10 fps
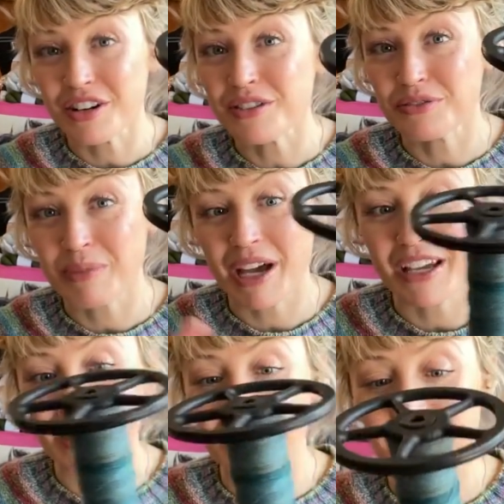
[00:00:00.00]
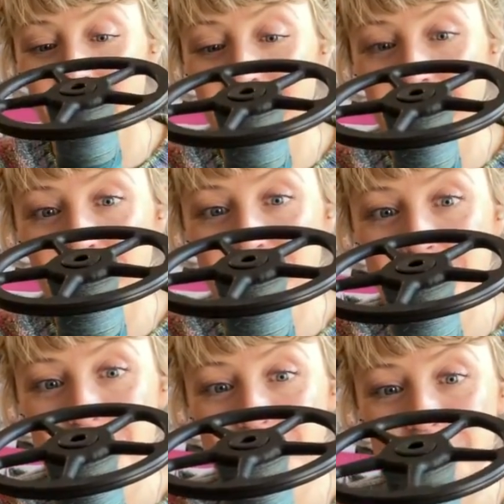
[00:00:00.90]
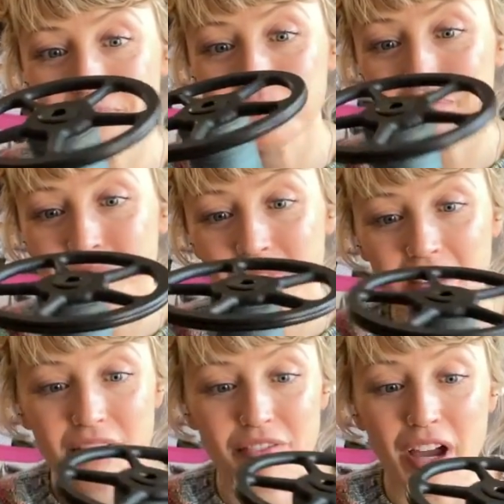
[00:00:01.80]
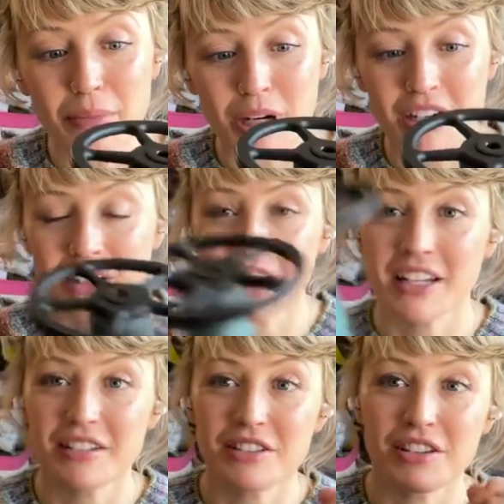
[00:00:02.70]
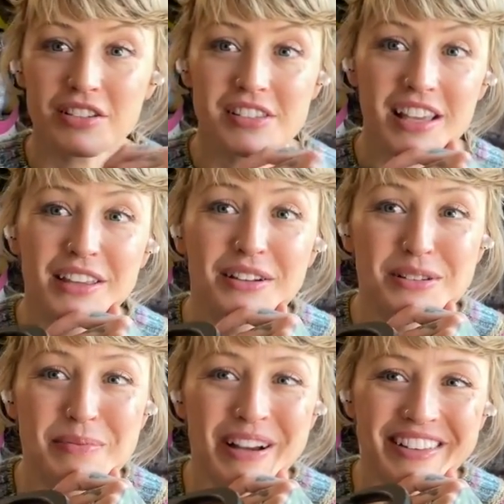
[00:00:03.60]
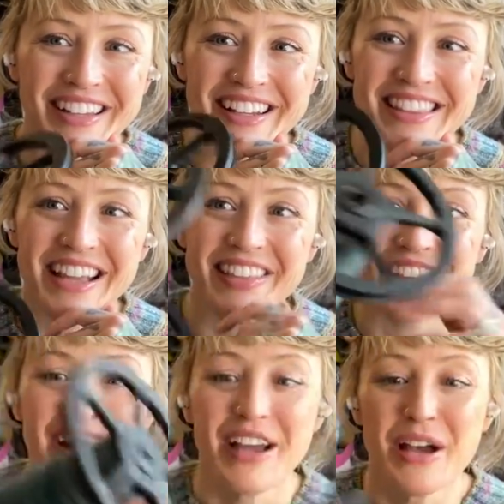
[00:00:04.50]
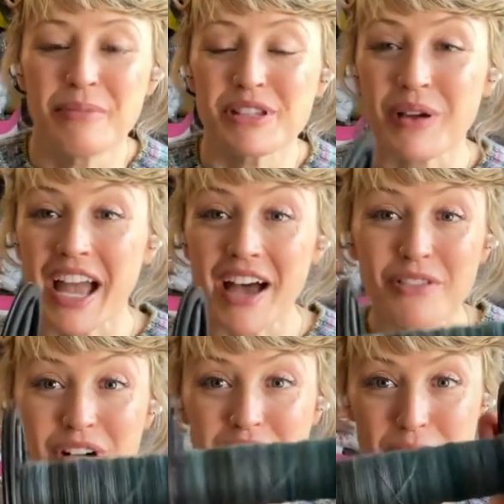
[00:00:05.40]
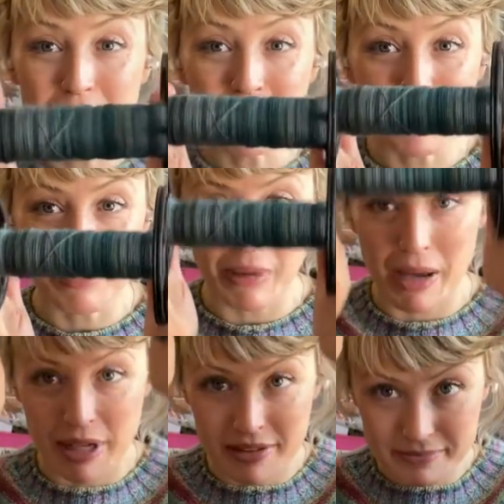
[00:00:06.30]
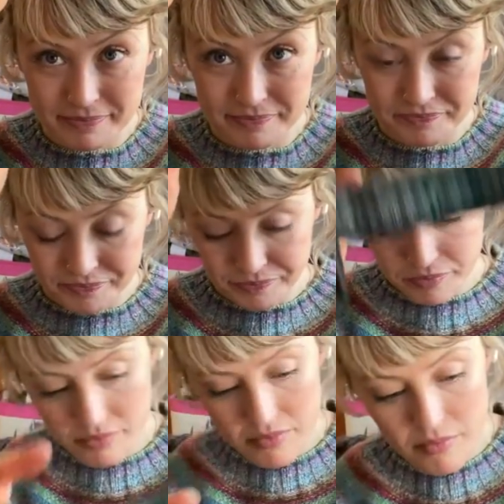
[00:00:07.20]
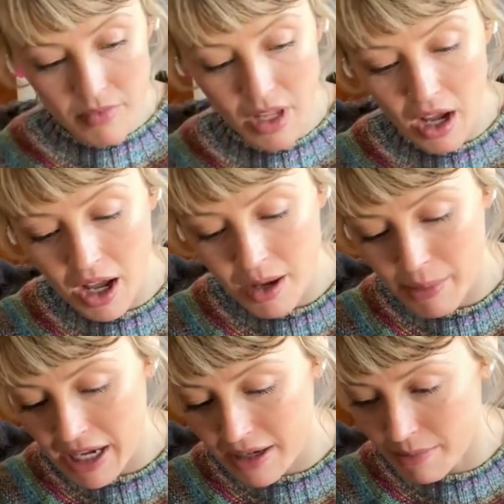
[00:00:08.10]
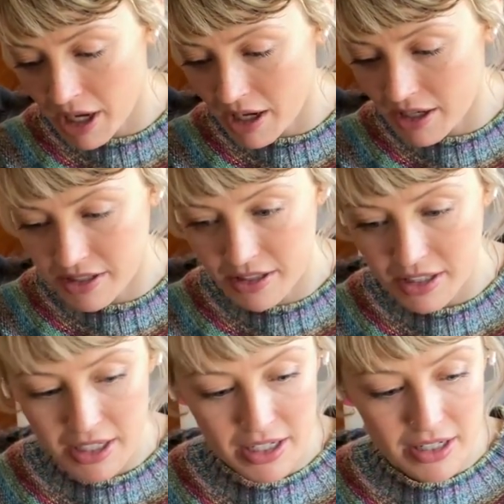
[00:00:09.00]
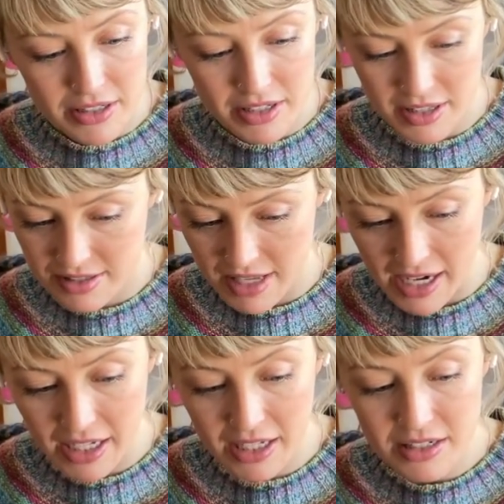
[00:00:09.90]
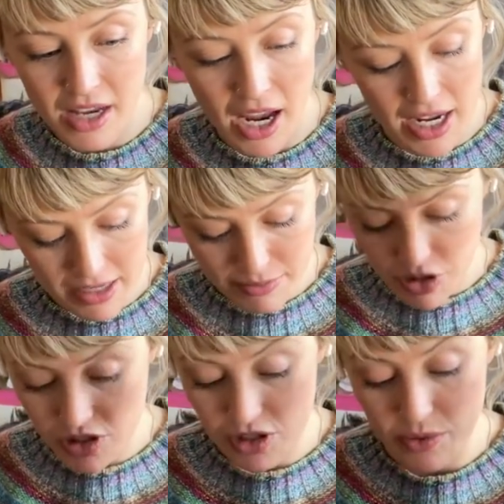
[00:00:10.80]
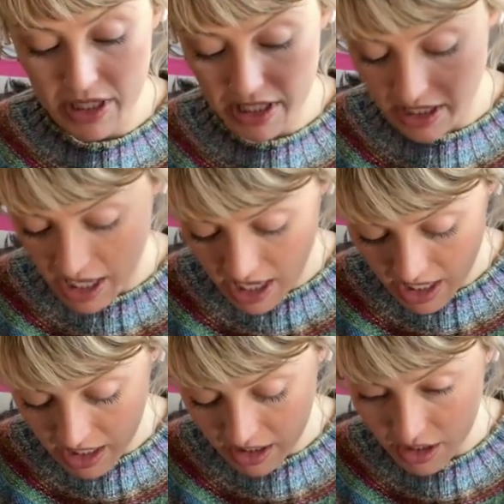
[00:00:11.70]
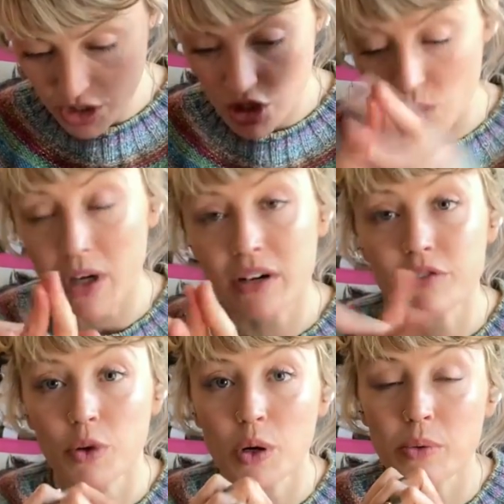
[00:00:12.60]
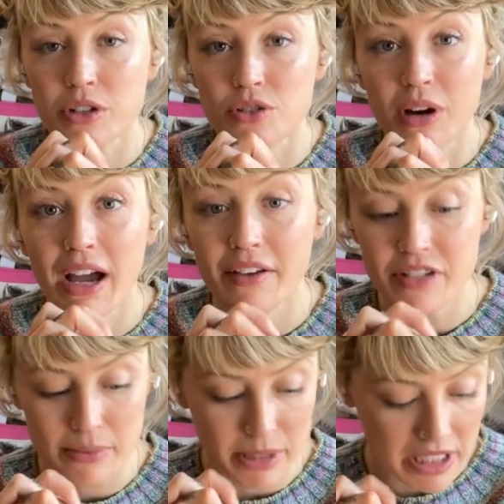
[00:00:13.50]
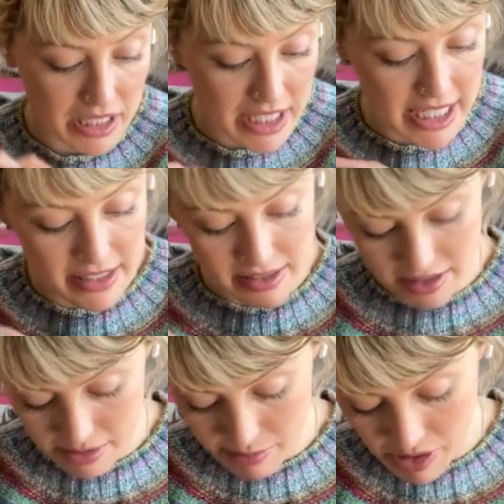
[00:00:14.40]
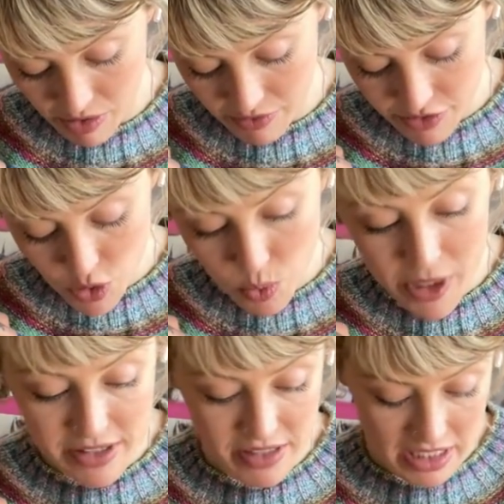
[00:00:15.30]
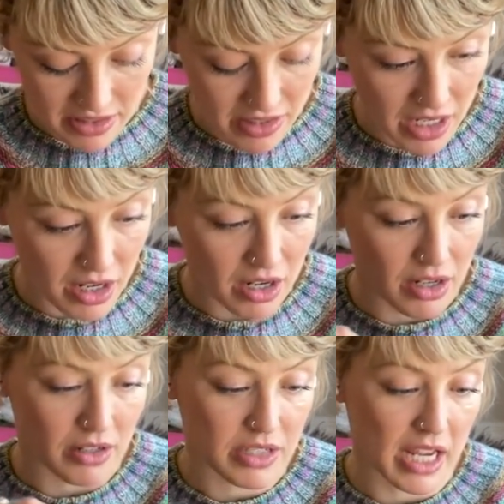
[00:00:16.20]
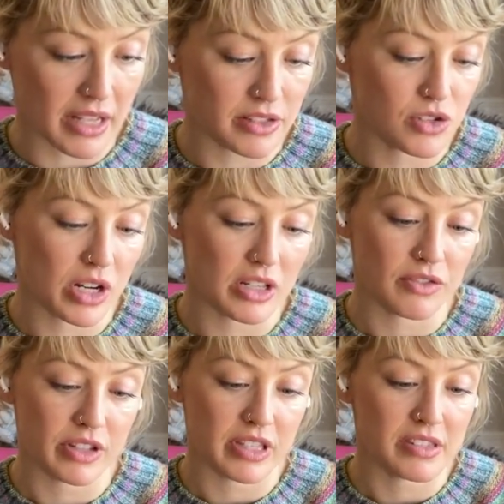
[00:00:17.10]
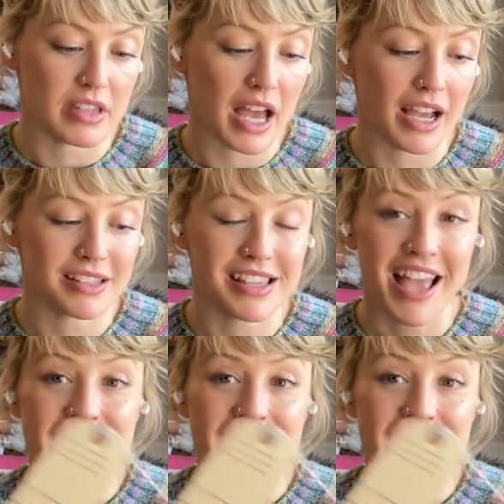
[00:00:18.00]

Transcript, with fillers: of my um, fiber and it looks like there's barely anything on there but so I have already spun one bobbin um, I am on to the second. I am just doing a short forward draft. I'm getting a decent amount of twist in there to add strength for the socks.